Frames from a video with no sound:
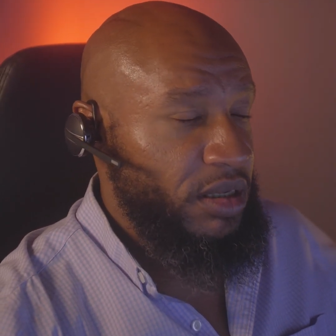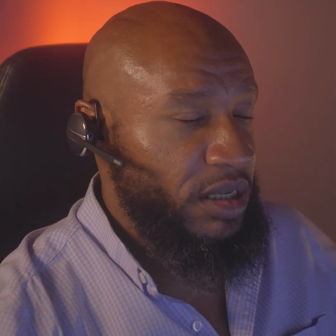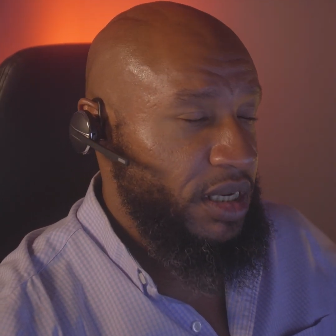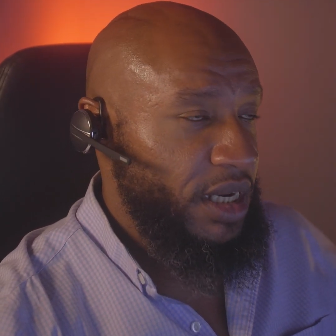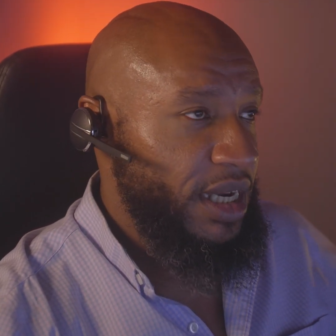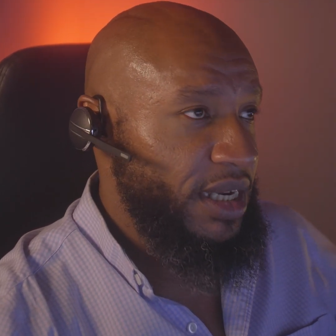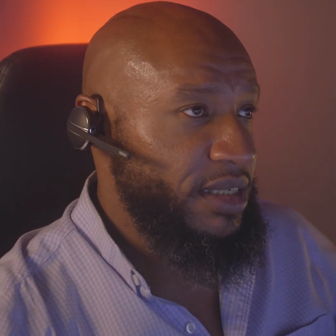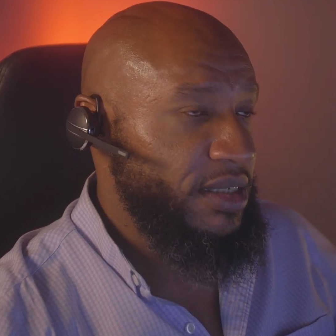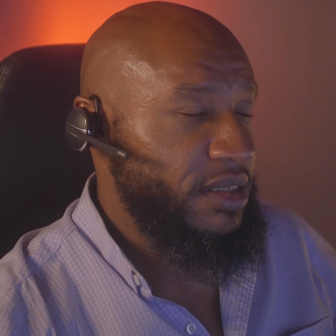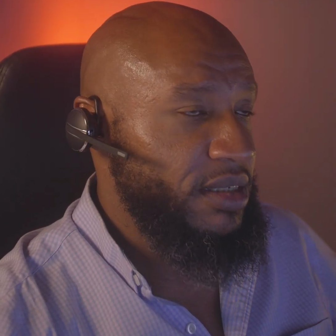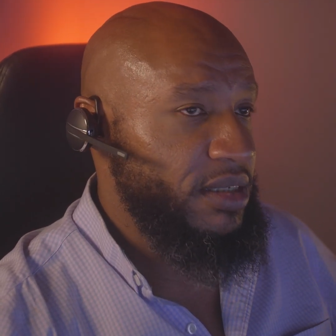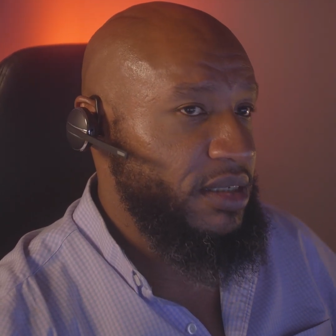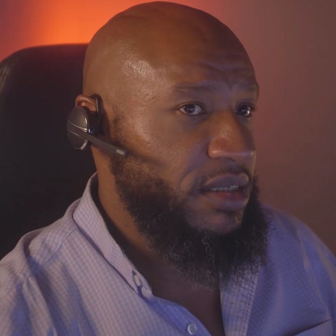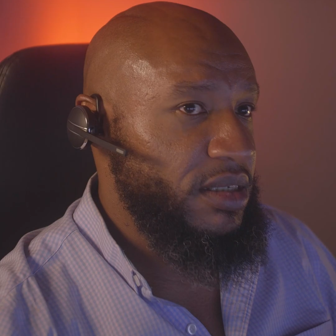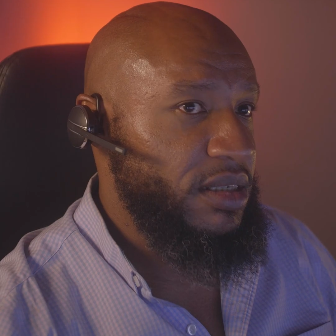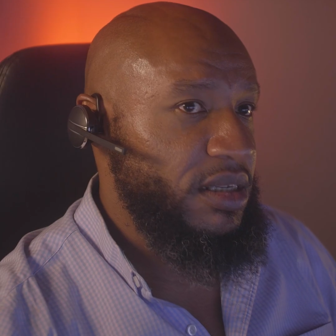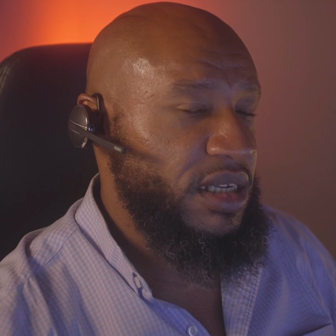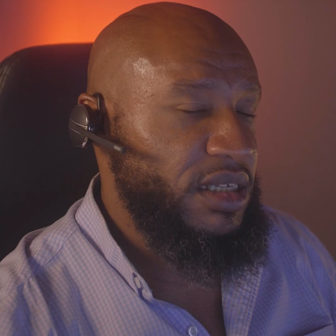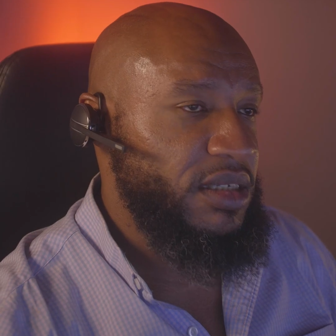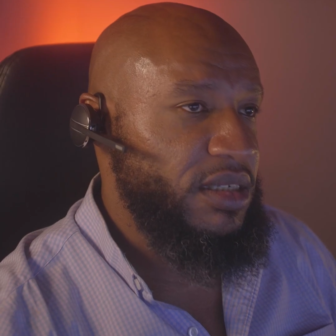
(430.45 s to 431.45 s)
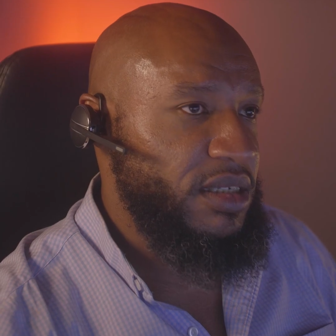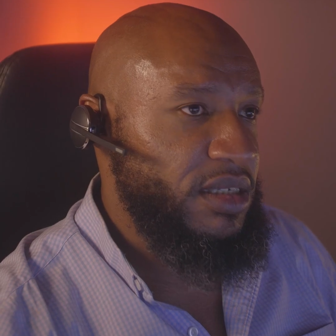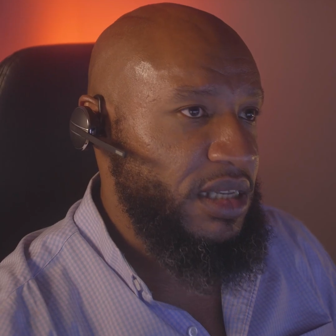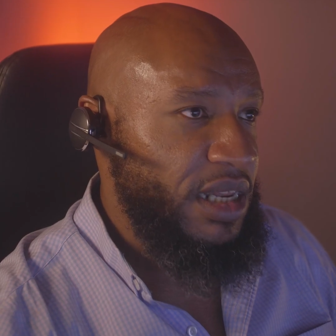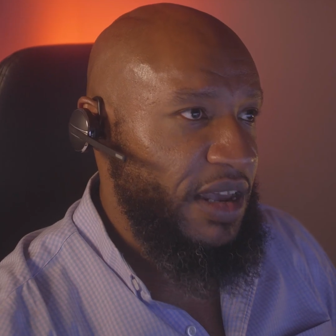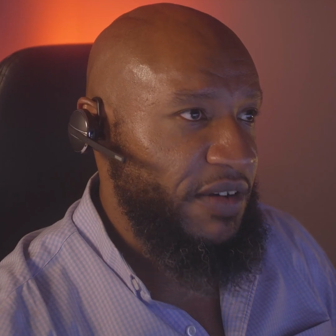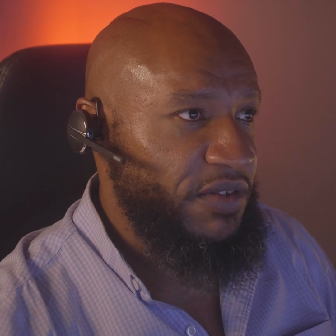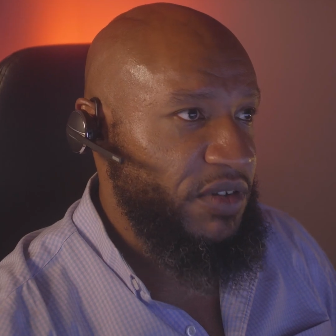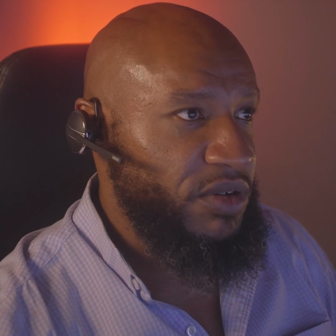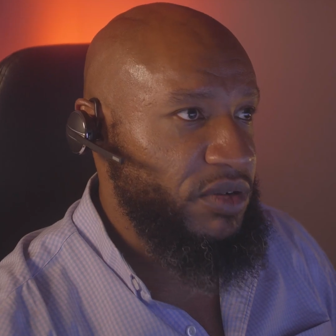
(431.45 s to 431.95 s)
cousins and nieces and
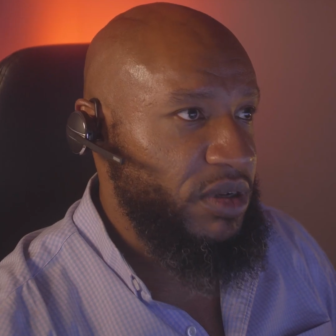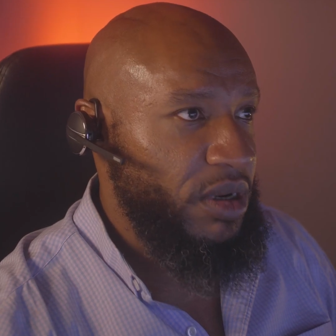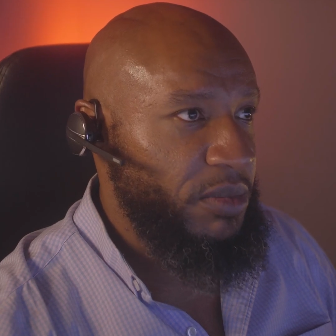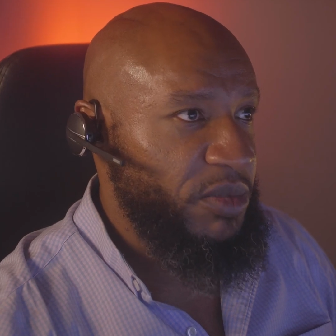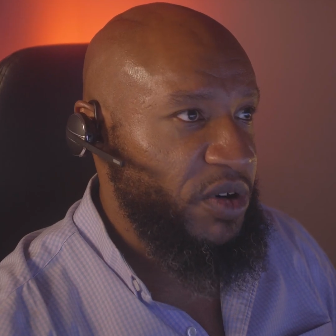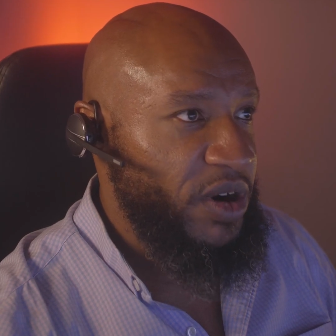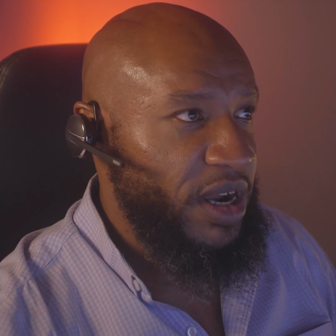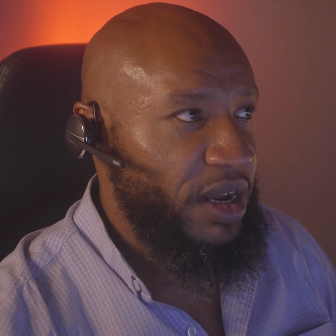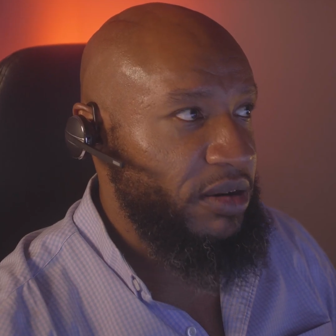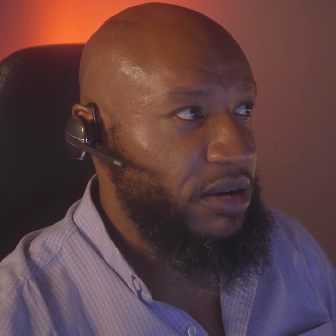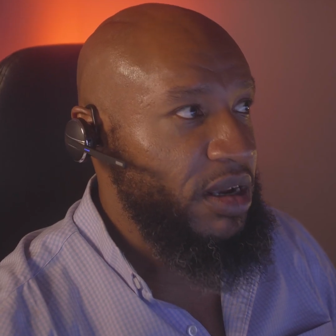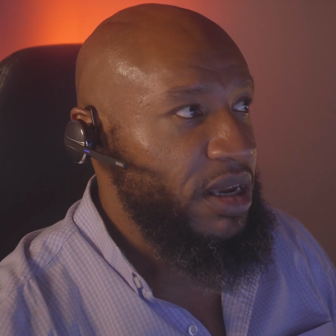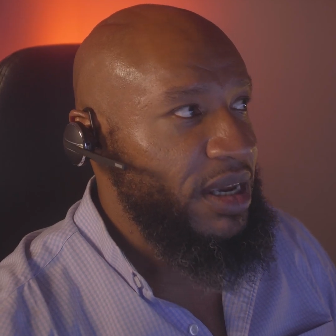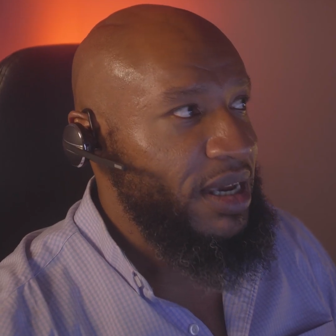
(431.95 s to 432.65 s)
nephews come around,